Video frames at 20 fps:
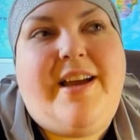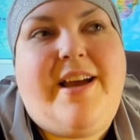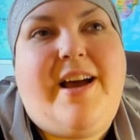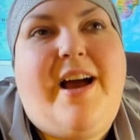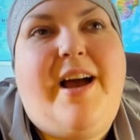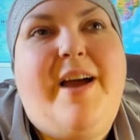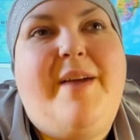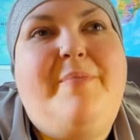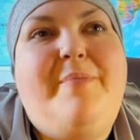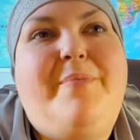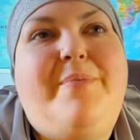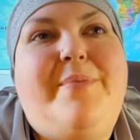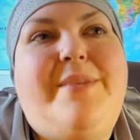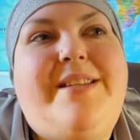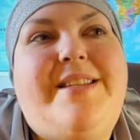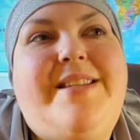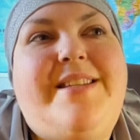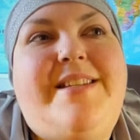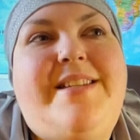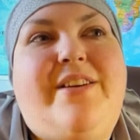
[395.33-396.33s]
Like, I'm
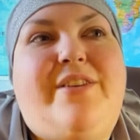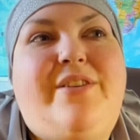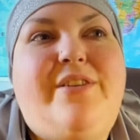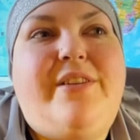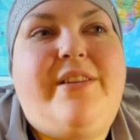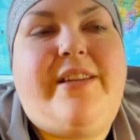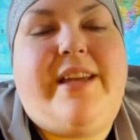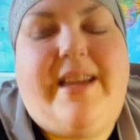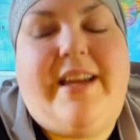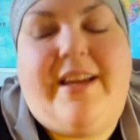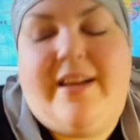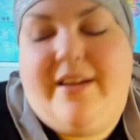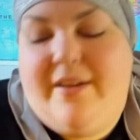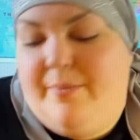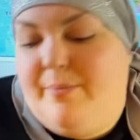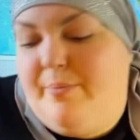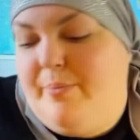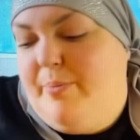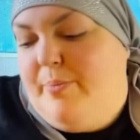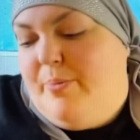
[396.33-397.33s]
still, like,
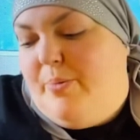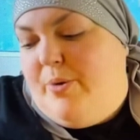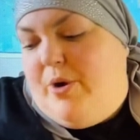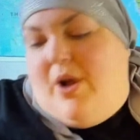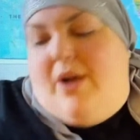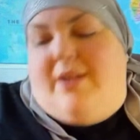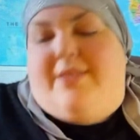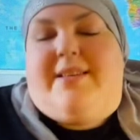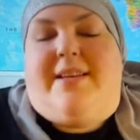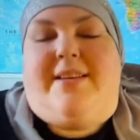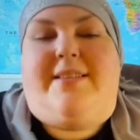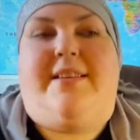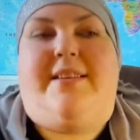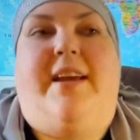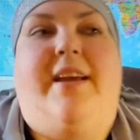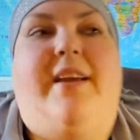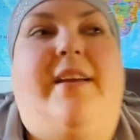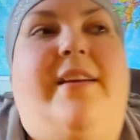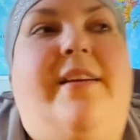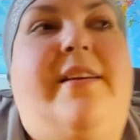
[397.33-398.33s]

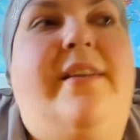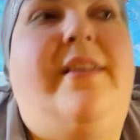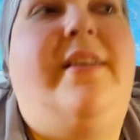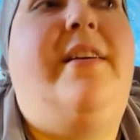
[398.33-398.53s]
processing